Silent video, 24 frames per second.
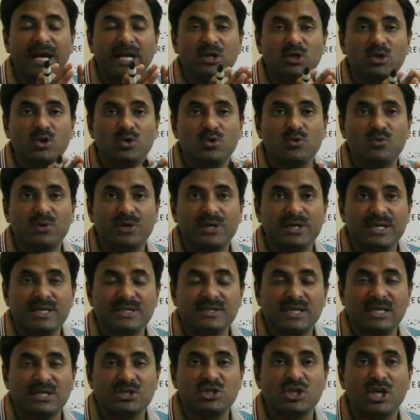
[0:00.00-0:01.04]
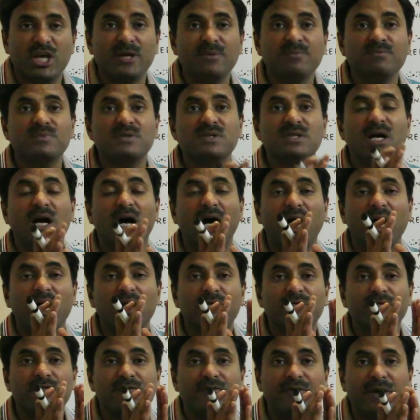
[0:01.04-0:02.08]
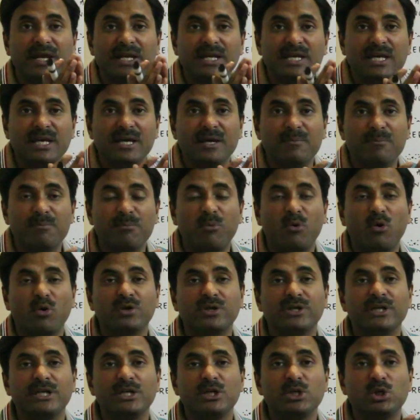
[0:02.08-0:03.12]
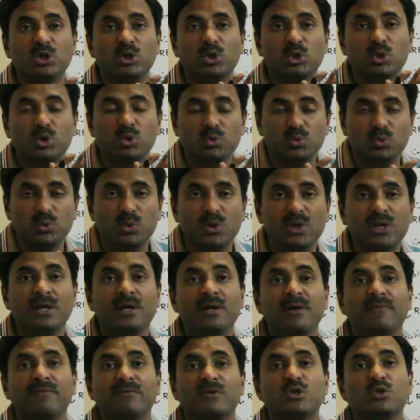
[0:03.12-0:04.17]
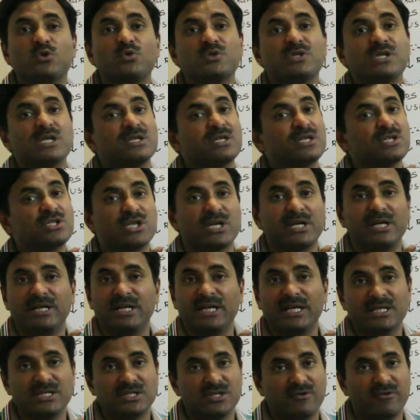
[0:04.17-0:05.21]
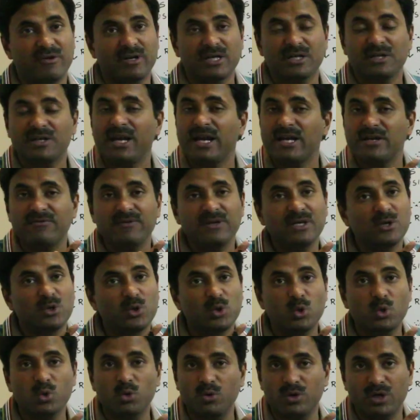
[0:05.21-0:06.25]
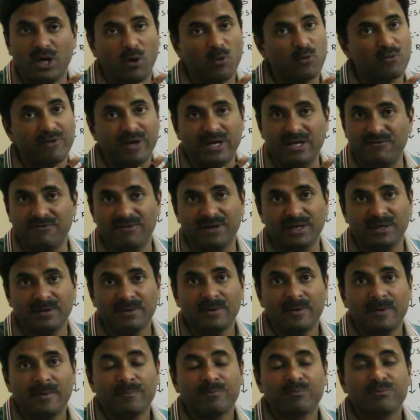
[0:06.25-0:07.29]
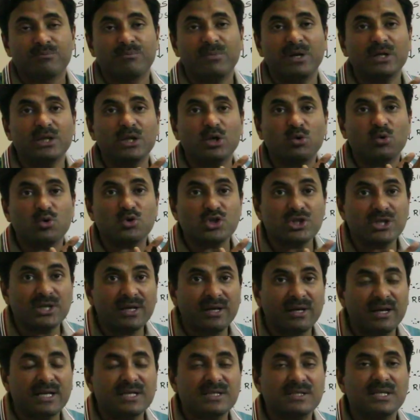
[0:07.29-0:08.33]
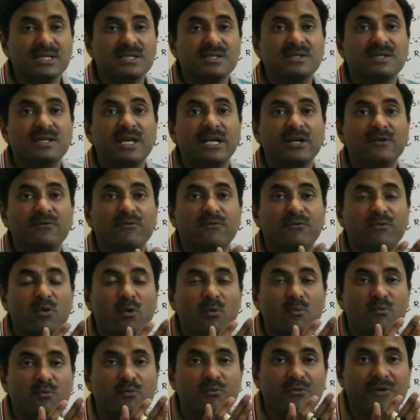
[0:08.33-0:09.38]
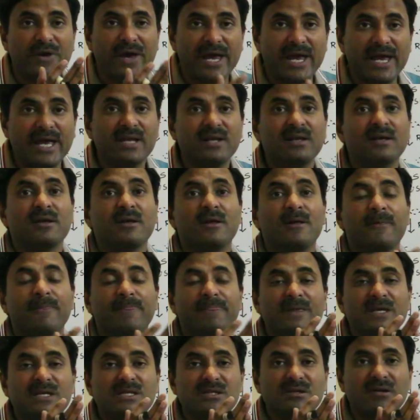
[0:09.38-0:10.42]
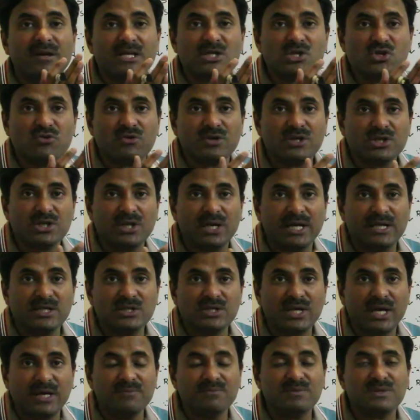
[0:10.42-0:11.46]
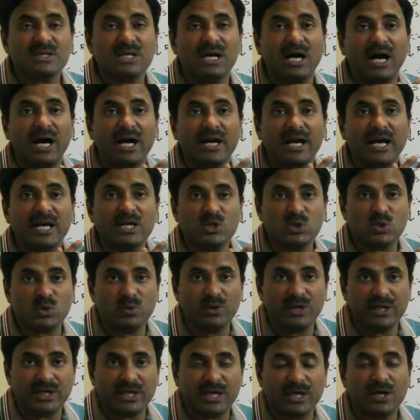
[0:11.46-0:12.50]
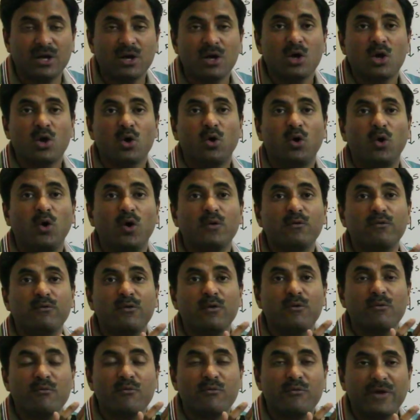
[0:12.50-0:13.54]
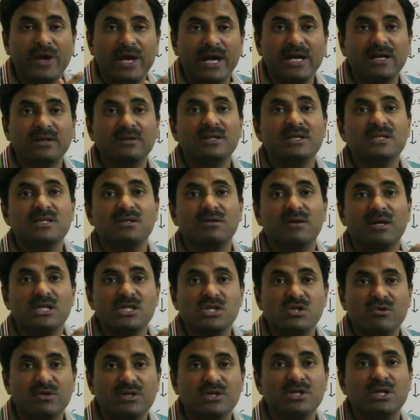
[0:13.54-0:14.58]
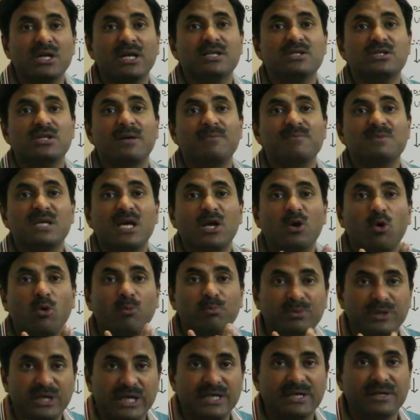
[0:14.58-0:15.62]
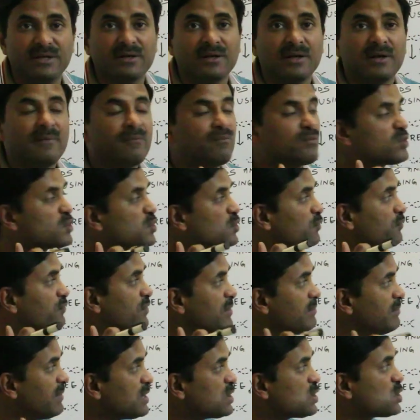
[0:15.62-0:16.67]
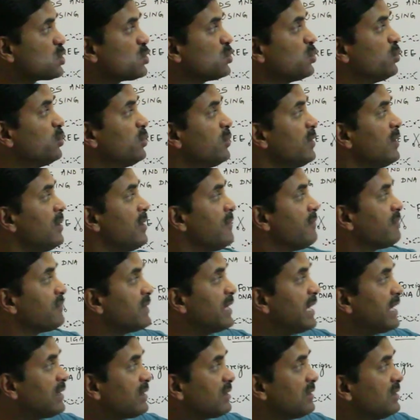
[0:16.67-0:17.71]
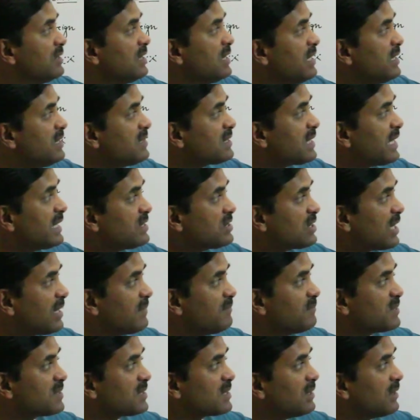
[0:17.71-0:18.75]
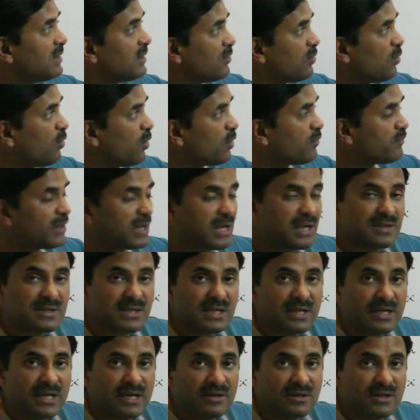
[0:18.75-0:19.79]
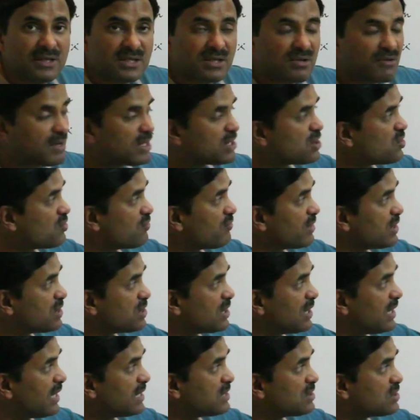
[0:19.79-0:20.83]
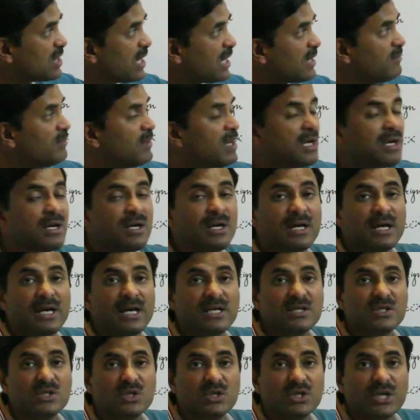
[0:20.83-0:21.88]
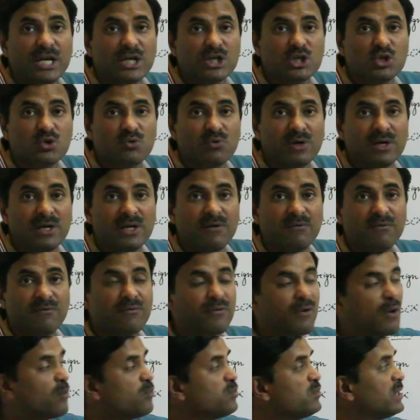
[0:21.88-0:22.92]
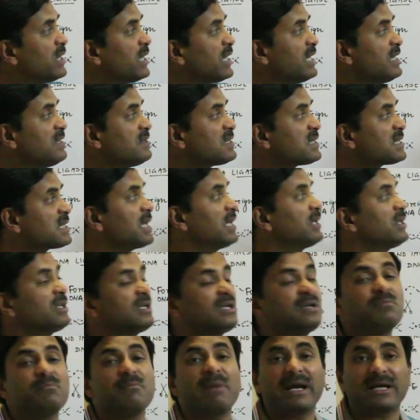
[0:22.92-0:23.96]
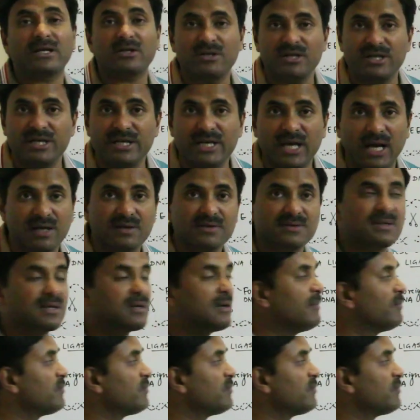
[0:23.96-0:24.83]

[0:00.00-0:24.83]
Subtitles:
endonuclease enzymes are very important tool used in the genetic engineering, that we know now very well. But the question arises that from where these restriction enzymes are isolated, or from where these restriction enzymes are obtained. So we must know that these enzymes, or we can say that this restriction enzyme is naturally found in certain bacteria,